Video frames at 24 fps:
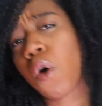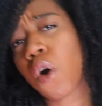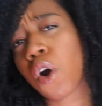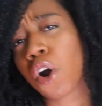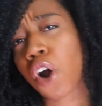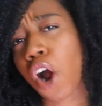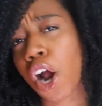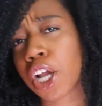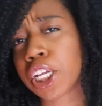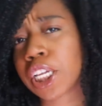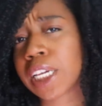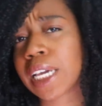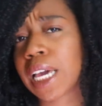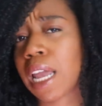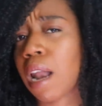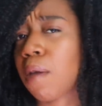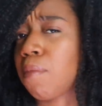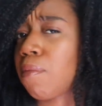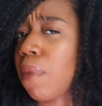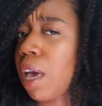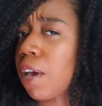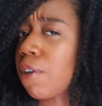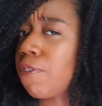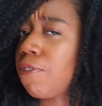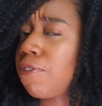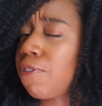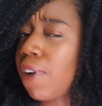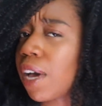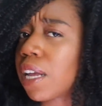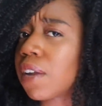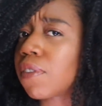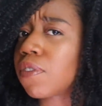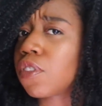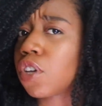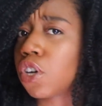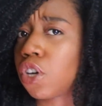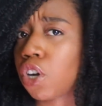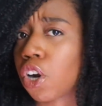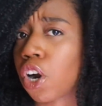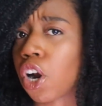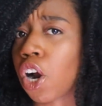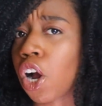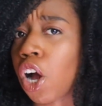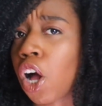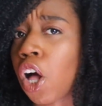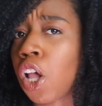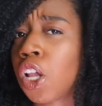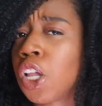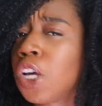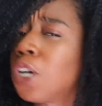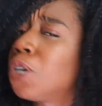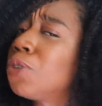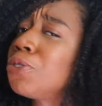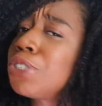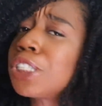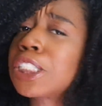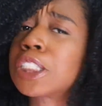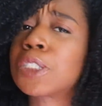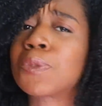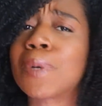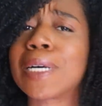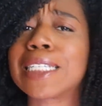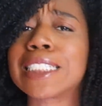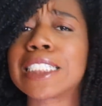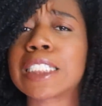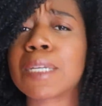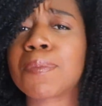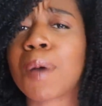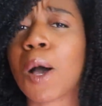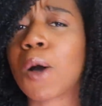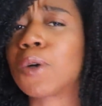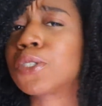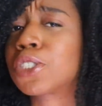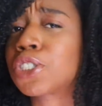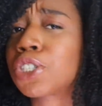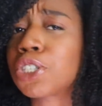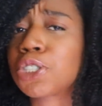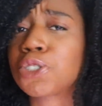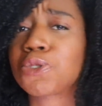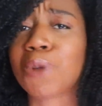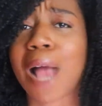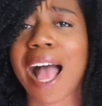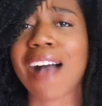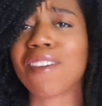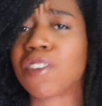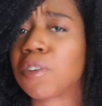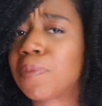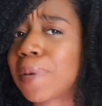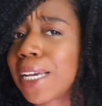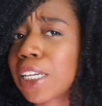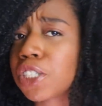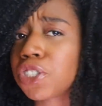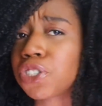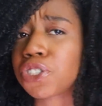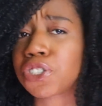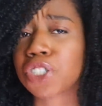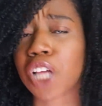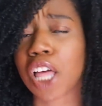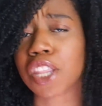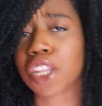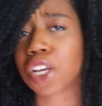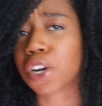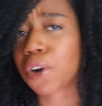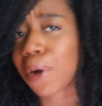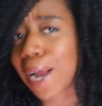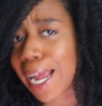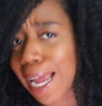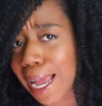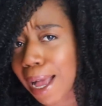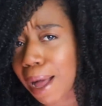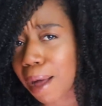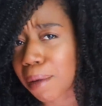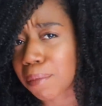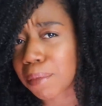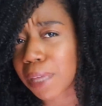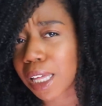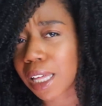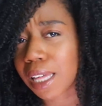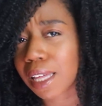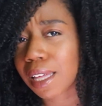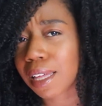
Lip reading: Or are you gonna make fun of the girl who just wants to post her travel pictures on the gram?